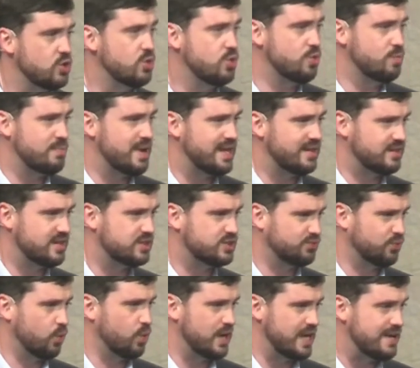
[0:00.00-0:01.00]
You meant
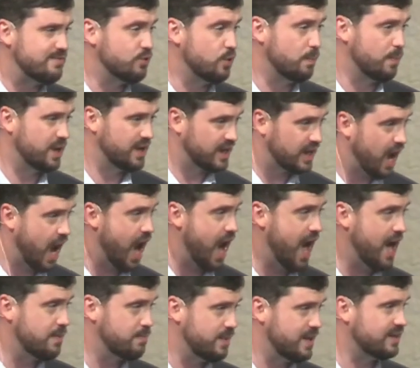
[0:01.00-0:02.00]
this for evil, but
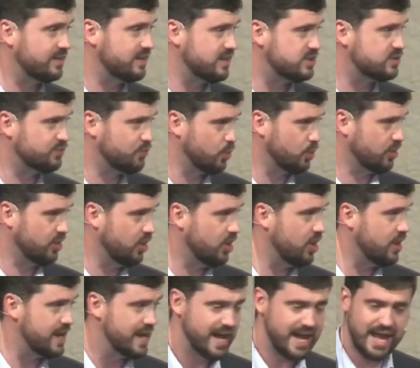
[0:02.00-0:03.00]
God meant this for
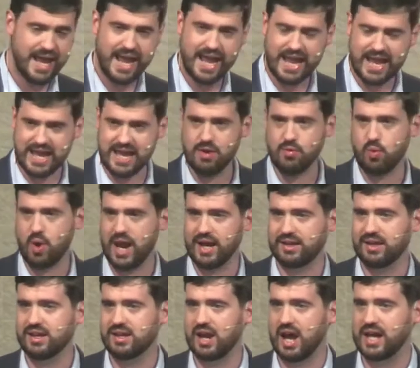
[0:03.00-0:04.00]
good. He
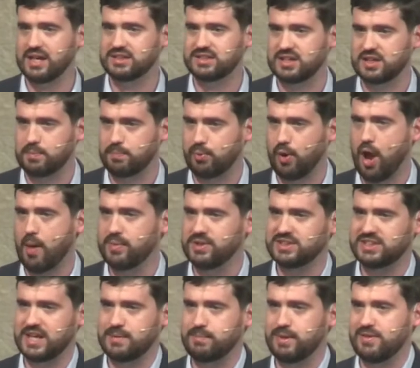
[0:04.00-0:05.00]
recognized that the
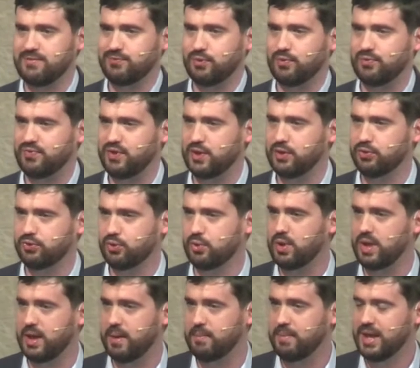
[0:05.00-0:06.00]
promise had been fulfilled
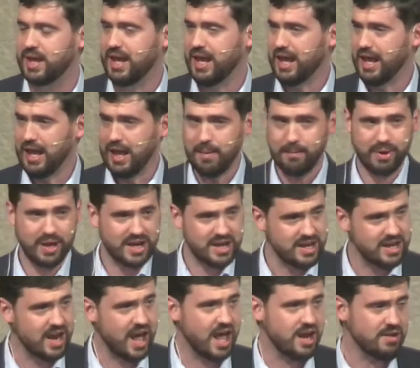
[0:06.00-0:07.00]
through him.
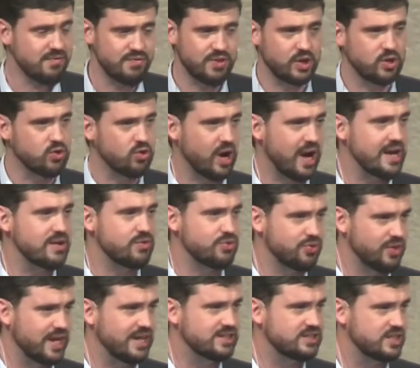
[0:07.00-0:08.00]
But none of the great
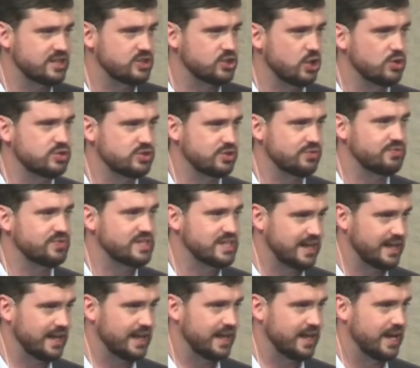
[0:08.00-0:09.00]
things that Joseph
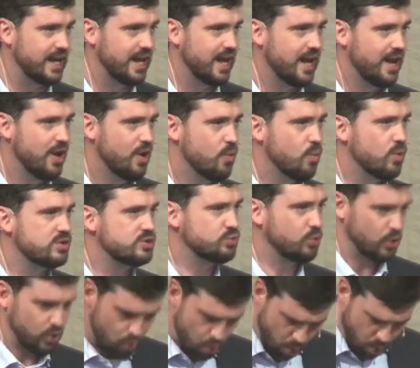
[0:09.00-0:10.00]
did was
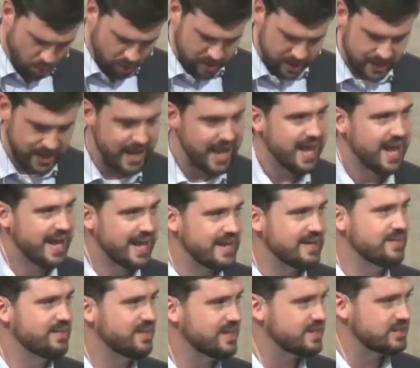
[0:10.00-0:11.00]
recorded
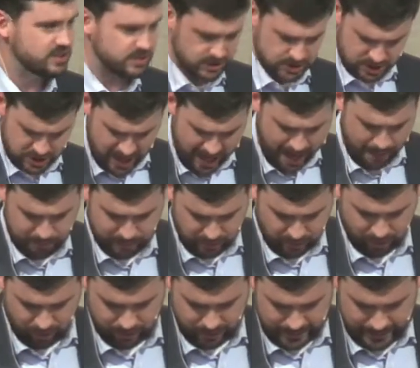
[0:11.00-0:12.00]
in this
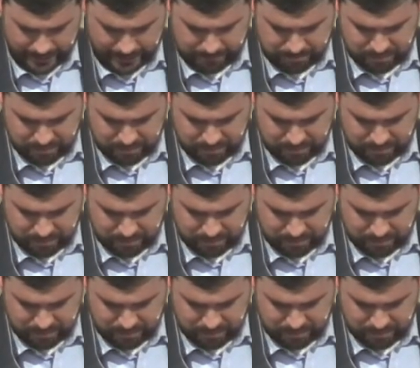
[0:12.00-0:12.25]
chapter.